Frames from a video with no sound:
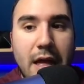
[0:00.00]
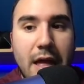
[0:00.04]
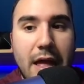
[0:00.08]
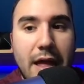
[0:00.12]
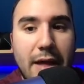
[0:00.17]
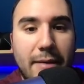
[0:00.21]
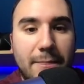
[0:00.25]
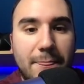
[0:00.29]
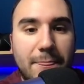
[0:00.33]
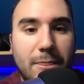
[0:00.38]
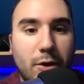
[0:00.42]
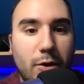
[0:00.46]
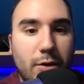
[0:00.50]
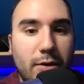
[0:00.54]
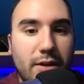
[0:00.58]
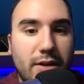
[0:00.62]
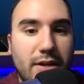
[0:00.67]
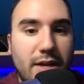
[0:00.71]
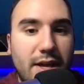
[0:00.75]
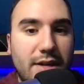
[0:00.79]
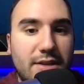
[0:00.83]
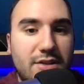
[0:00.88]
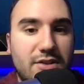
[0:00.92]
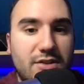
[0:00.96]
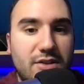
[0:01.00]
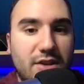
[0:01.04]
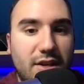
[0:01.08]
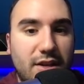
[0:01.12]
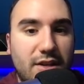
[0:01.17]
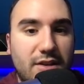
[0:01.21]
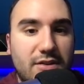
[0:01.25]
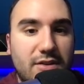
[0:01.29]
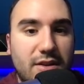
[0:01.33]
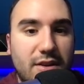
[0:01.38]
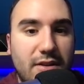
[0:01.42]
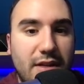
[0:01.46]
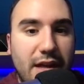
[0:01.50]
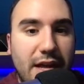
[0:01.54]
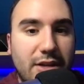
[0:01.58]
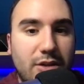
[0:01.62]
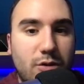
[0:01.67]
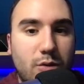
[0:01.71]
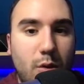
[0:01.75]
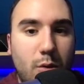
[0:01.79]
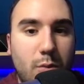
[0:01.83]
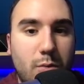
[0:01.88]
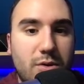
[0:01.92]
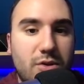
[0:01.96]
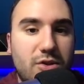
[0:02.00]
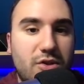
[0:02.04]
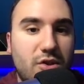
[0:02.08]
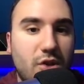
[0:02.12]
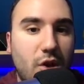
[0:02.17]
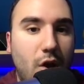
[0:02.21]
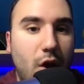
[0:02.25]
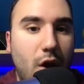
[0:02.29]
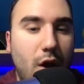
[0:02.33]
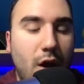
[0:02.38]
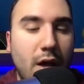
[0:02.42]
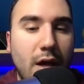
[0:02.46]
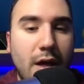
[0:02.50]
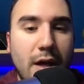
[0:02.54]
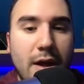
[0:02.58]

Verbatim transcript: and 38.60. That's what we saw